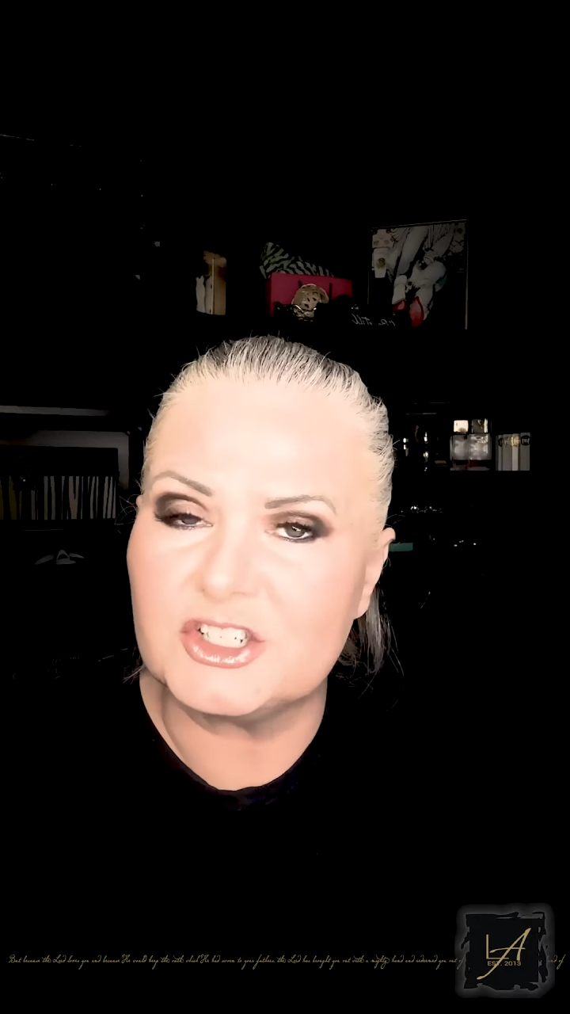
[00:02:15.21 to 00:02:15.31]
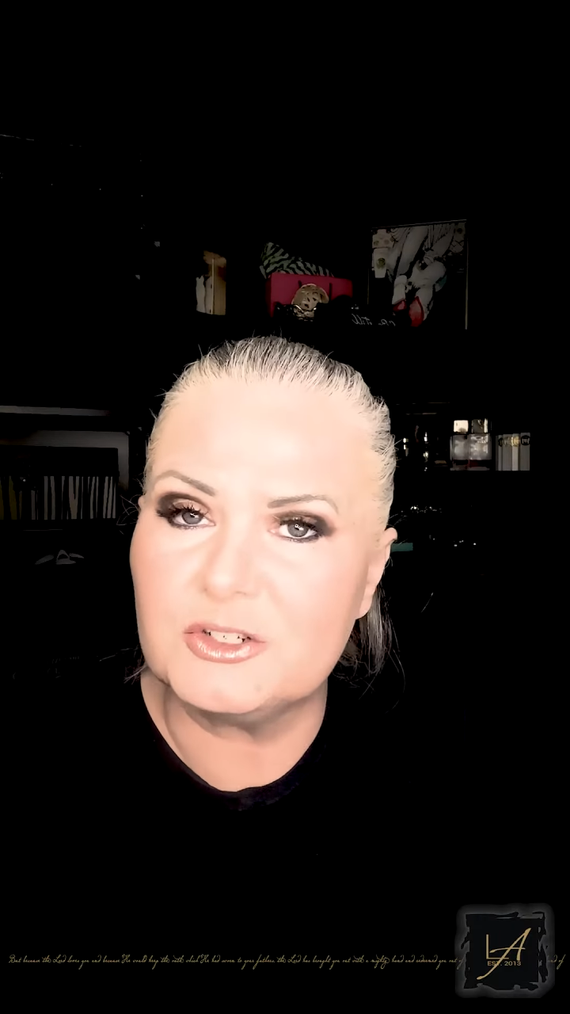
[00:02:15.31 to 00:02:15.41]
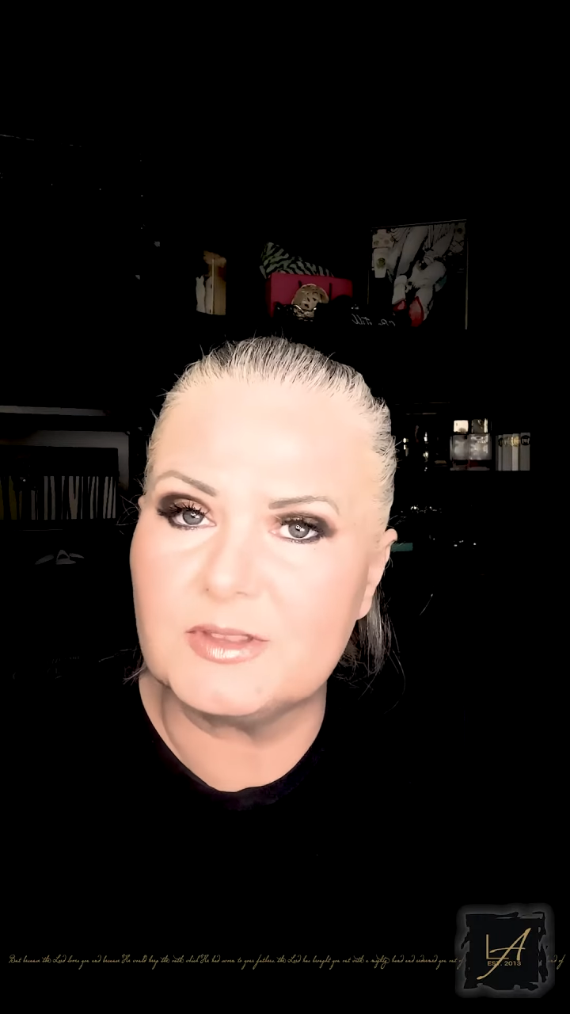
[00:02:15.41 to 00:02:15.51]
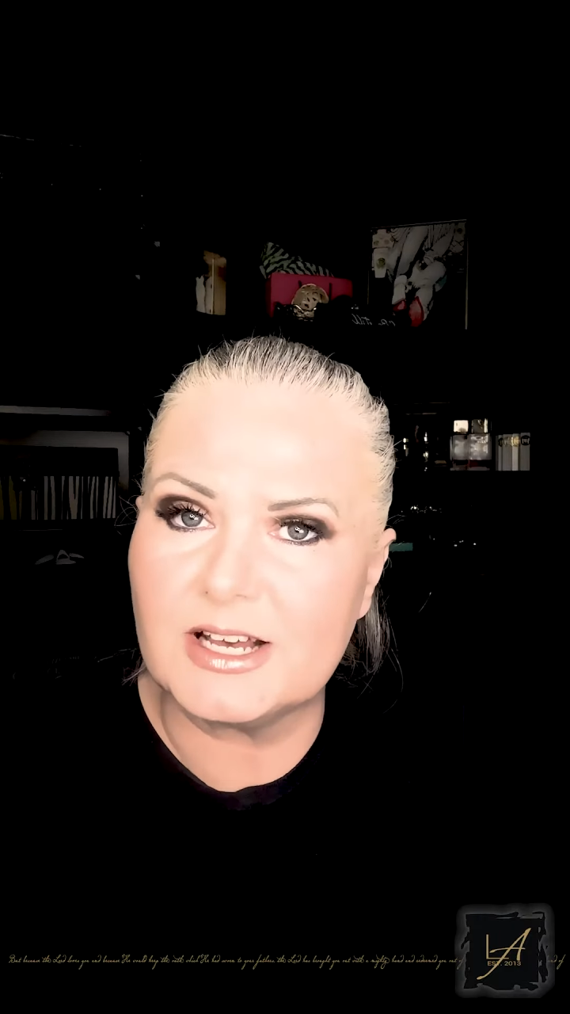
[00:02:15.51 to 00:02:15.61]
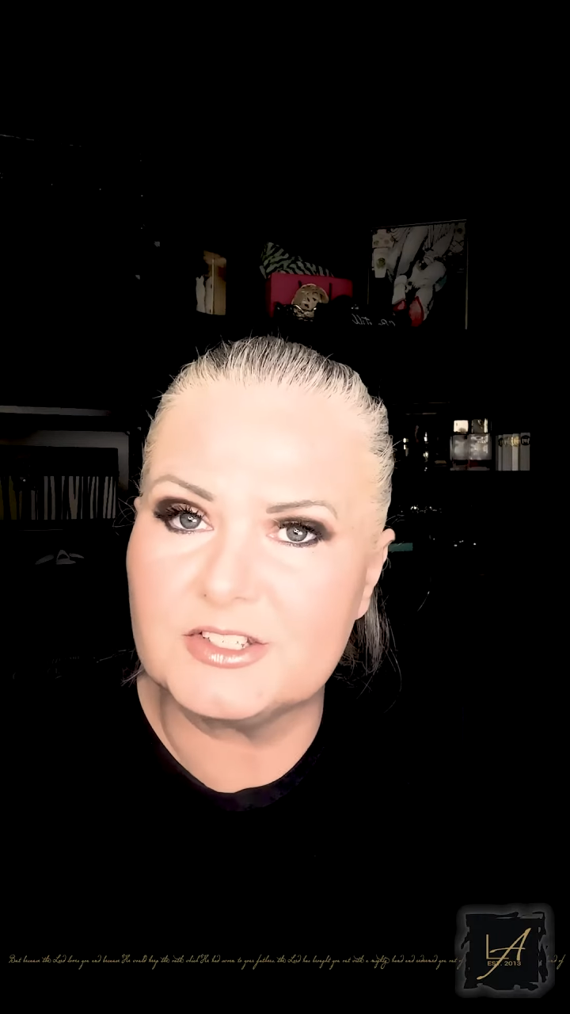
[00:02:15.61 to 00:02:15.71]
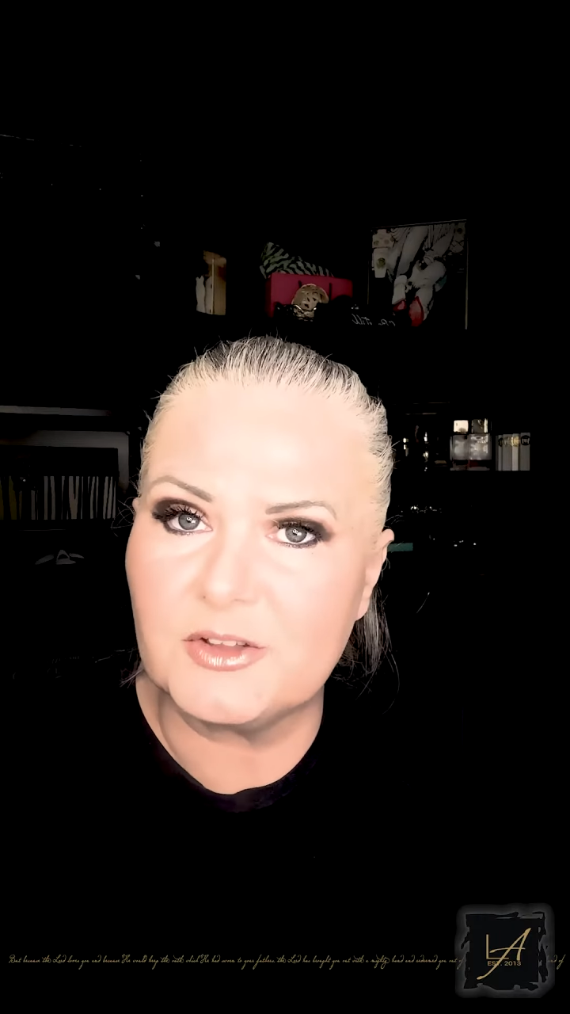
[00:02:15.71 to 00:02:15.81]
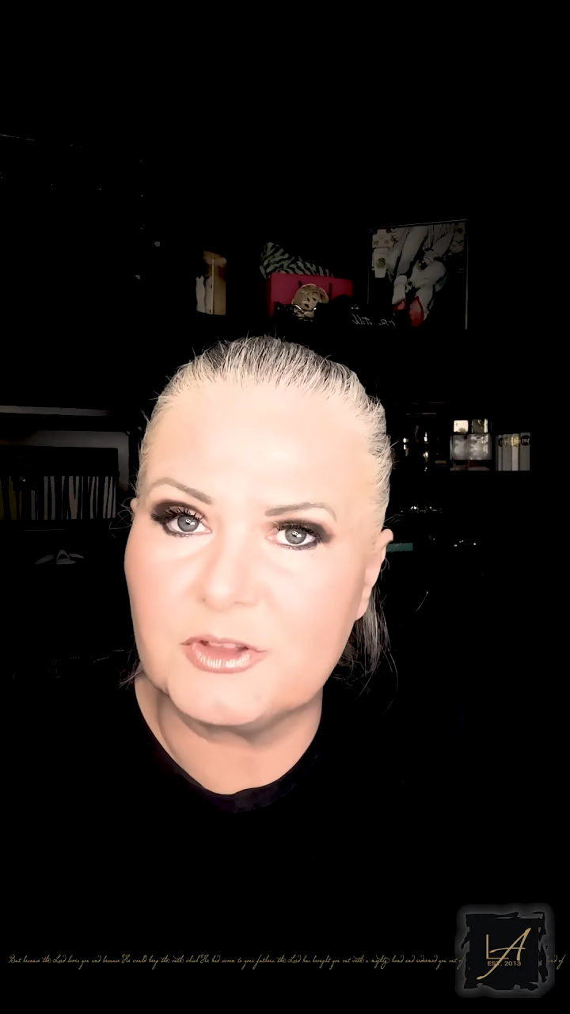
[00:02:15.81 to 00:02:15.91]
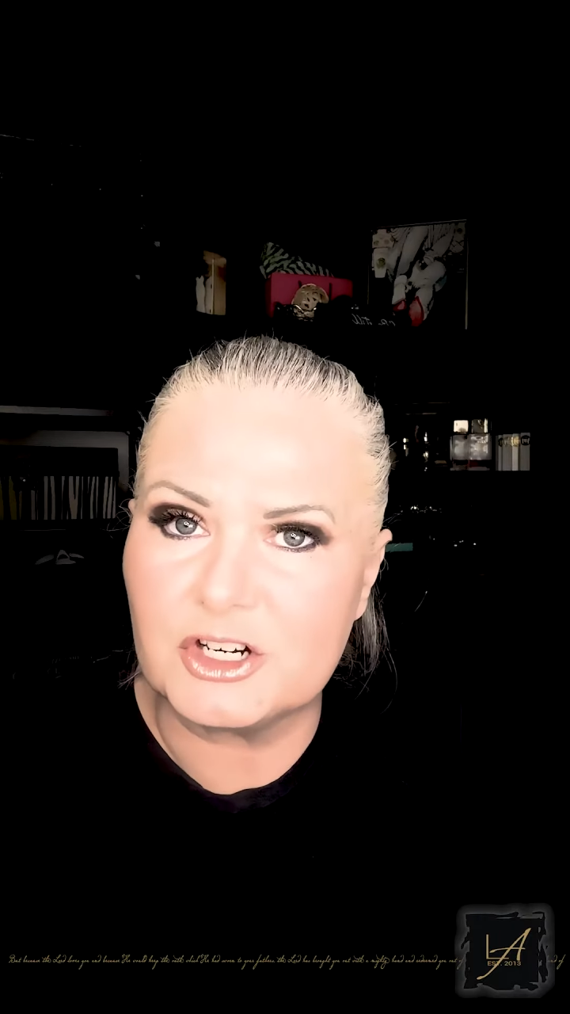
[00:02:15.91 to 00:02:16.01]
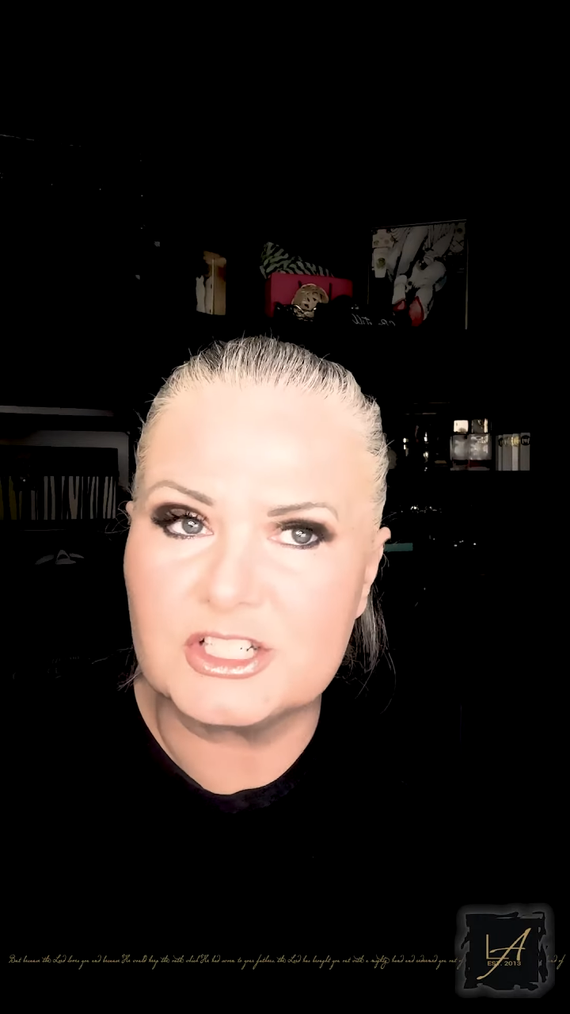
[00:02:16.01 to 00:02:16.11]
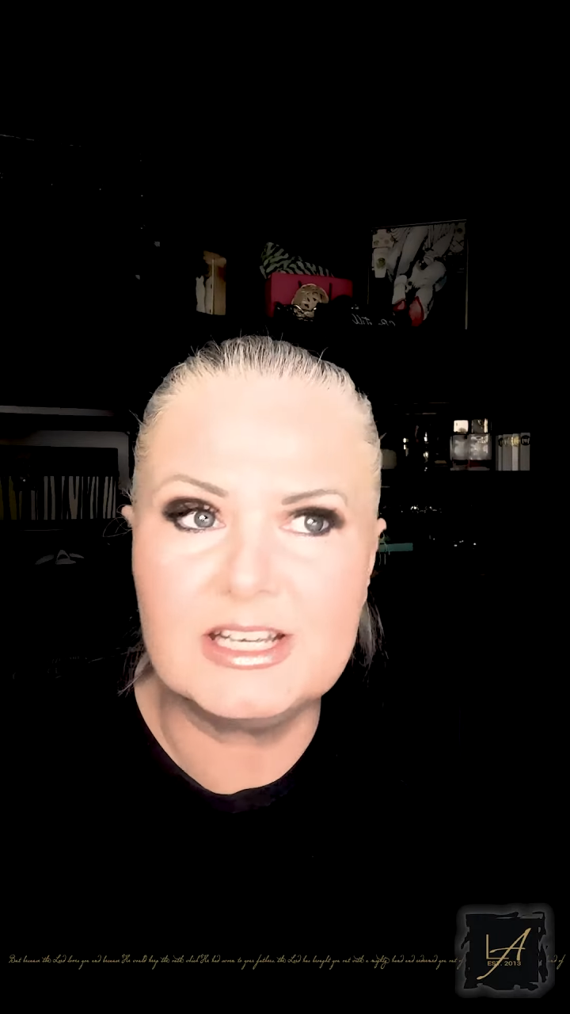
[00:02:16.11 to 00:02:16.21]

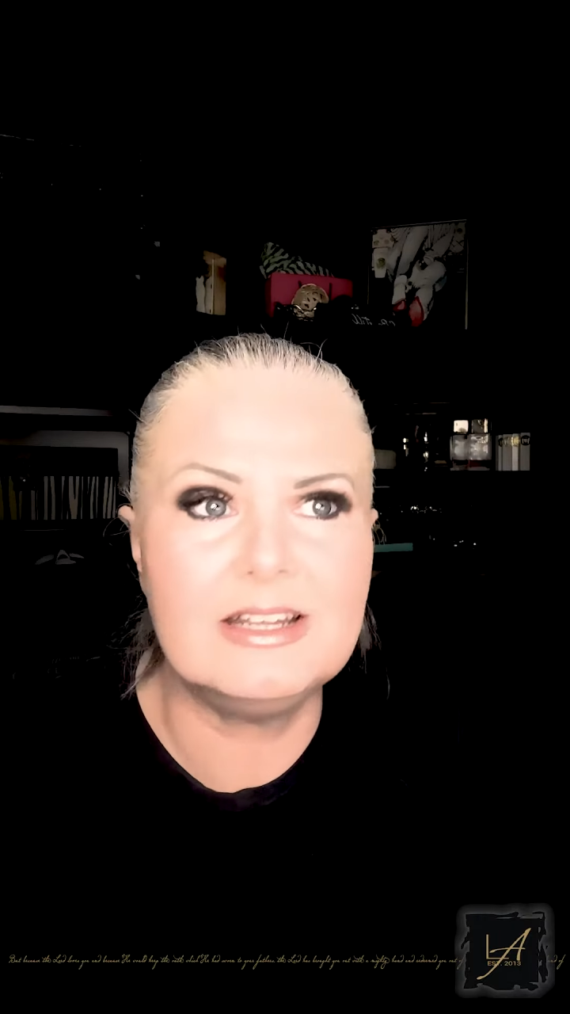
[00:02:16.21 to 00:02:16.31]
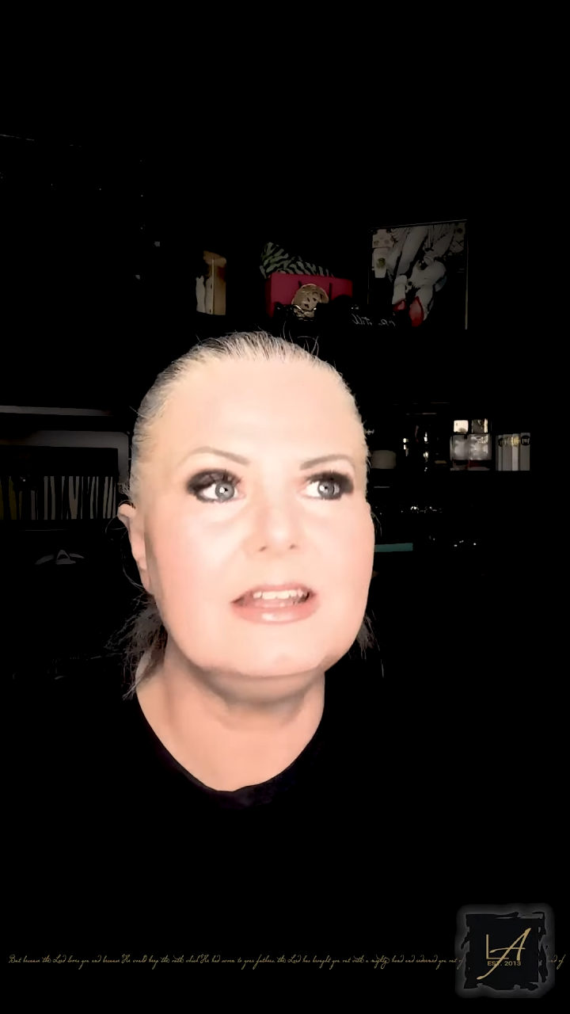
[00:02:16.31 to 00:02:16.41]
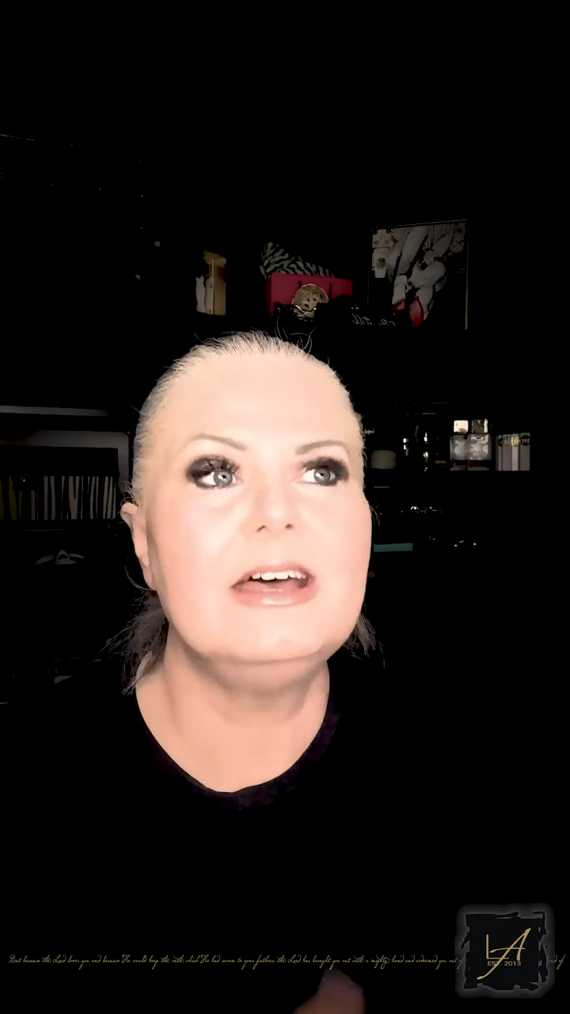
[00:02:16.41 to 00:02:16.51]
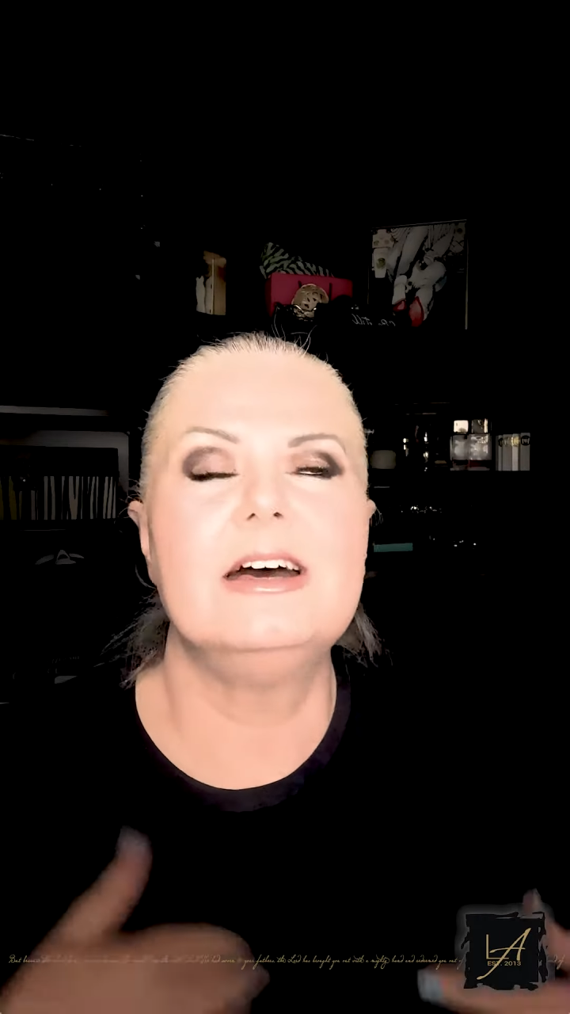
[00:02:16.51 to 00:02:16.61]
2013,